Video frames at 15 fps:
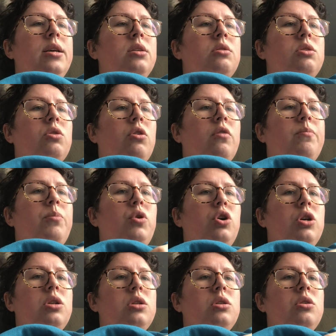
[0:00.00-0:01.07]
it sort of
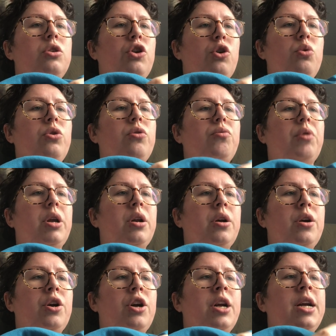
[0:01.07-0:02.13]
puts you, the
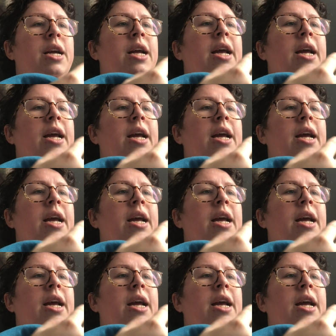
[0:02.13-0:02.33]
reader,